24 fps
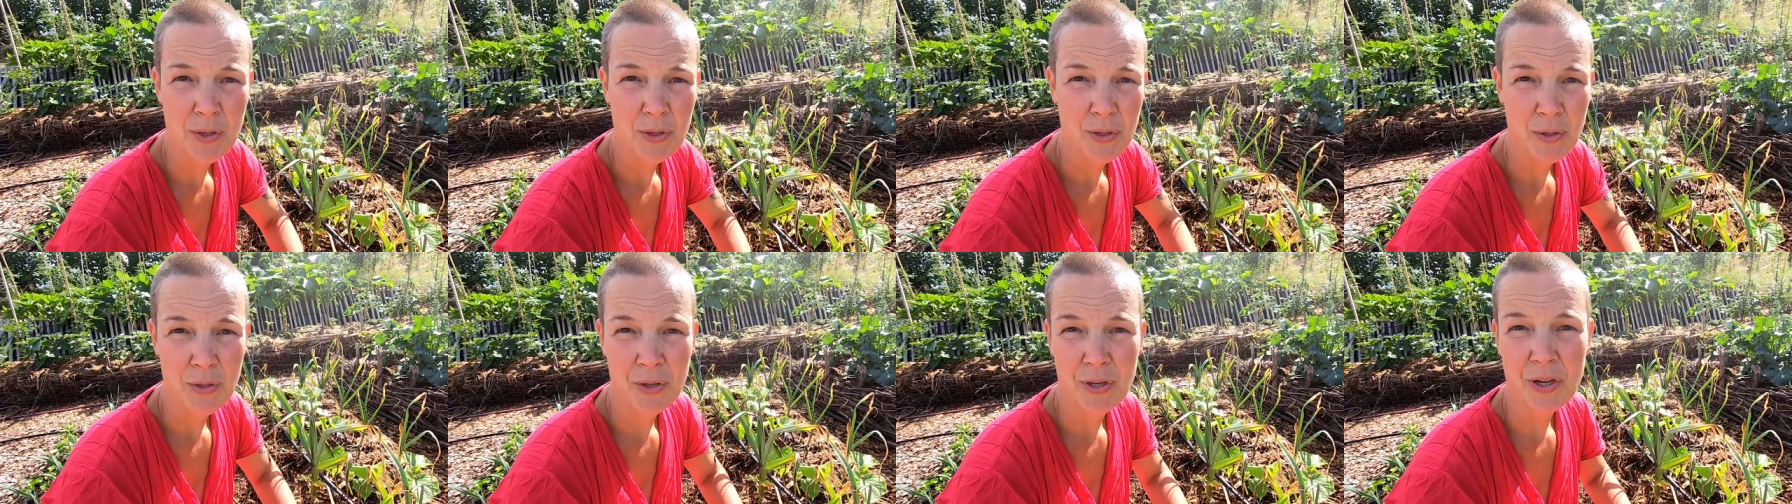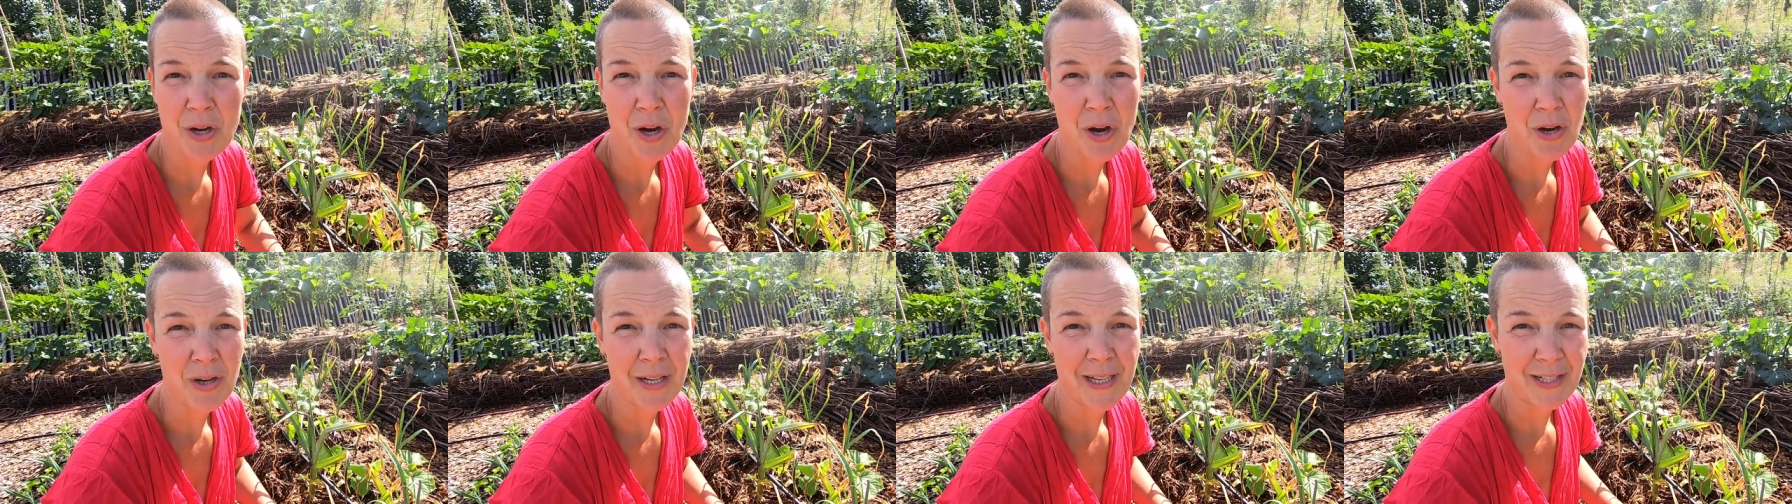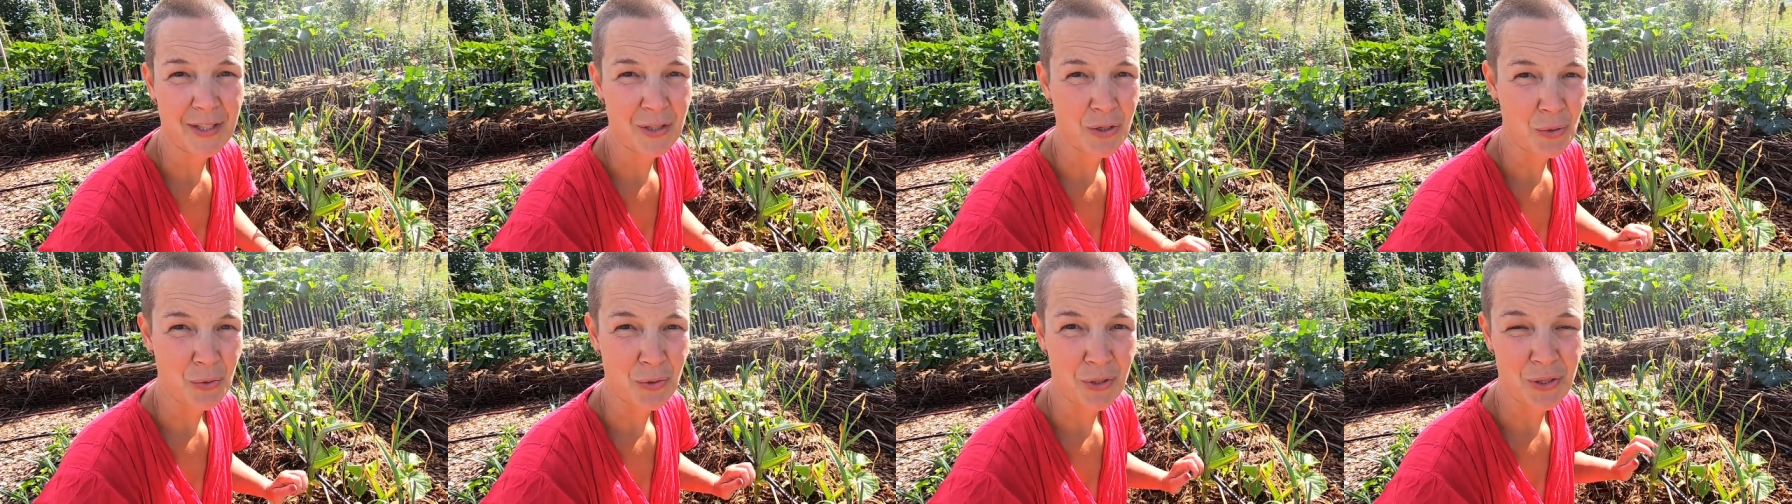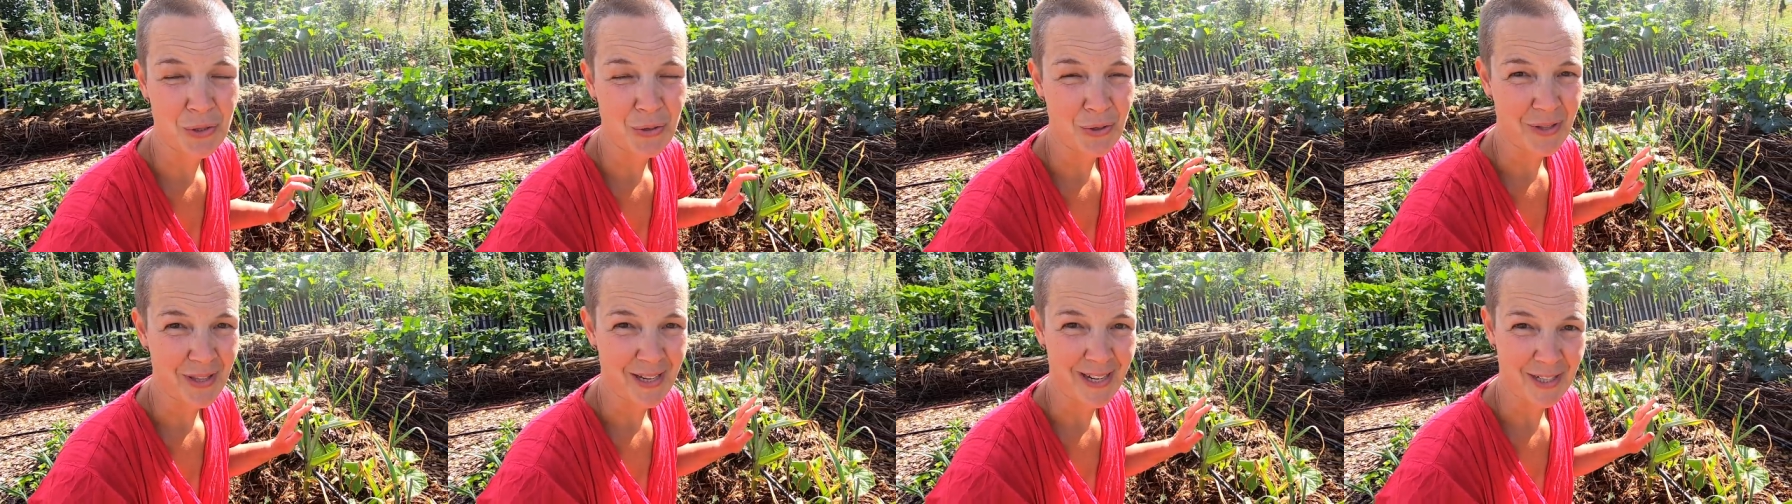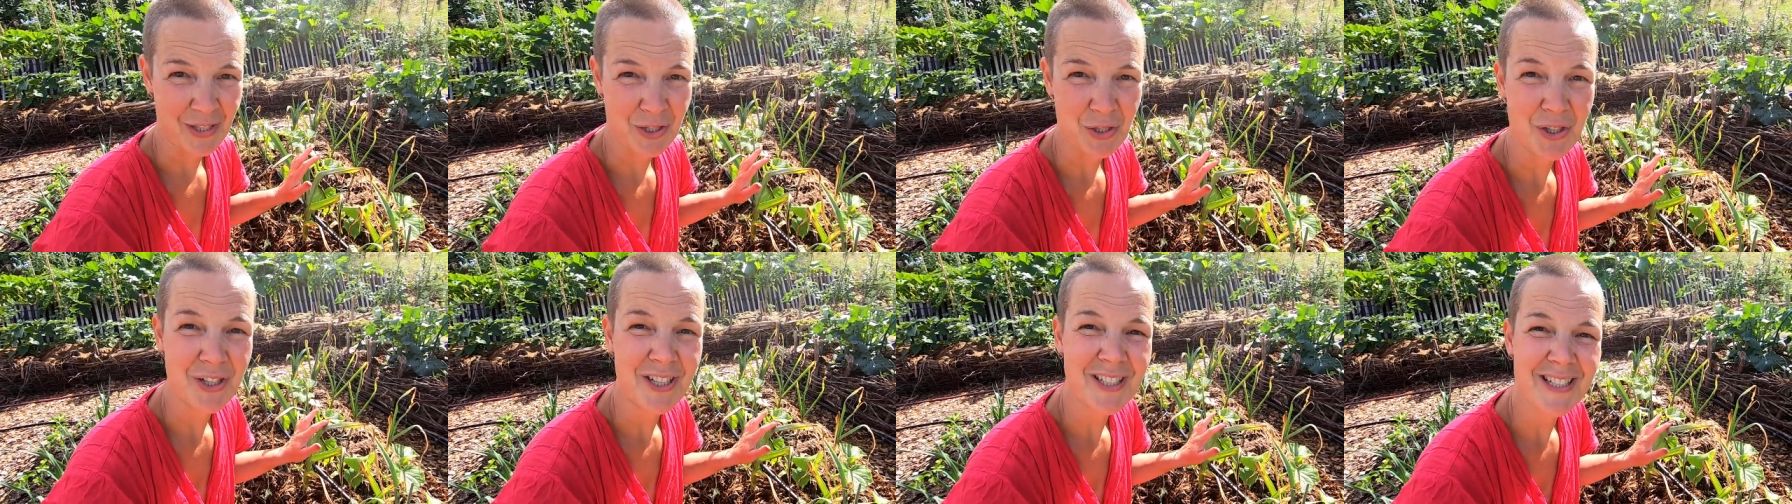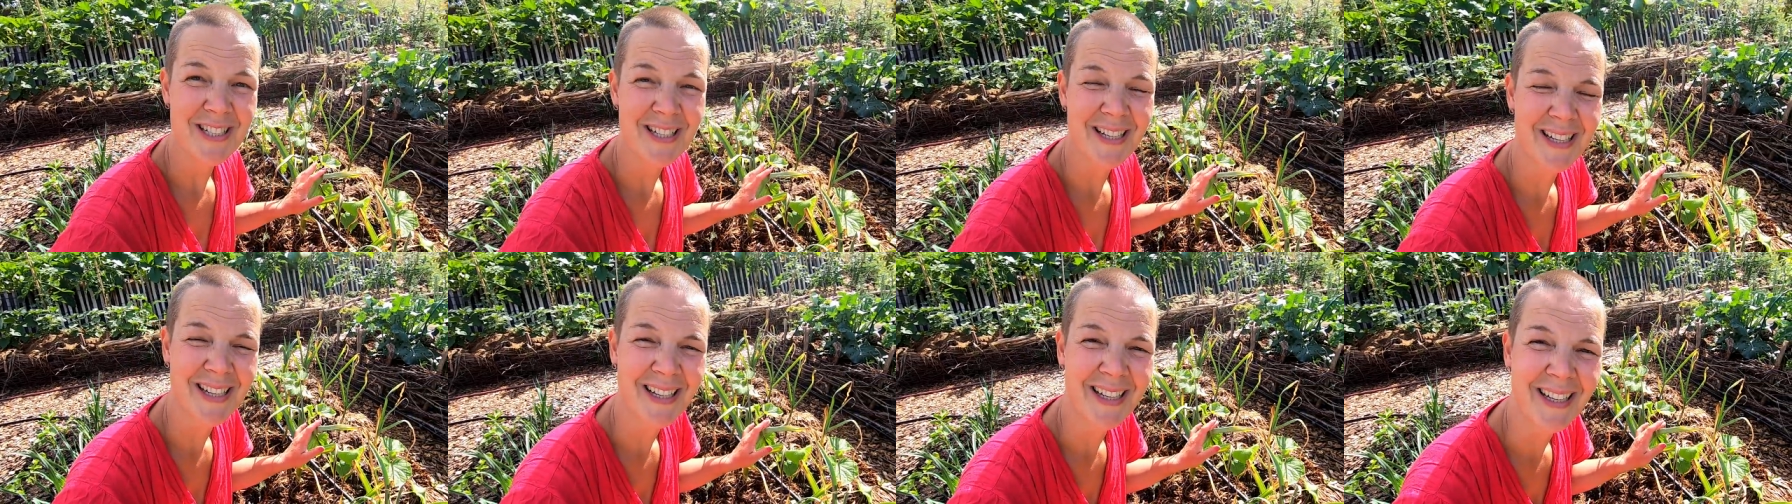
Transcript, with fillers: with you, the garlic don't look that good,